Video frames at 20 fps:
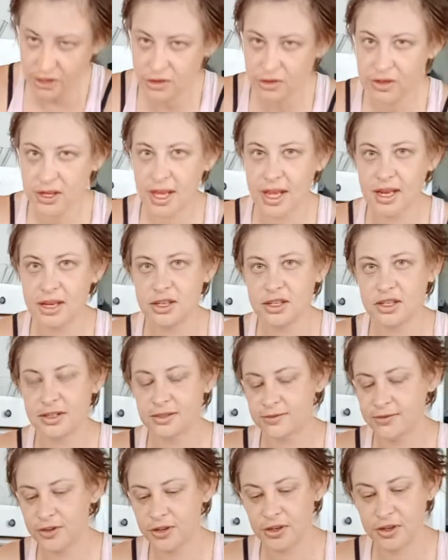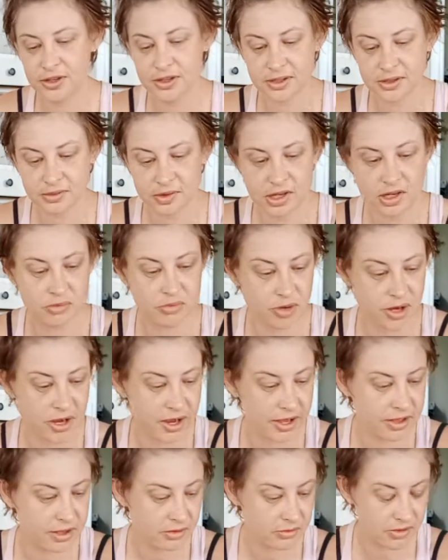your cages first when you buy
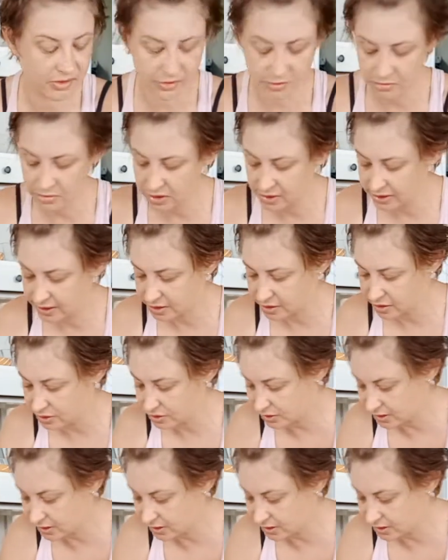them. If you're building a new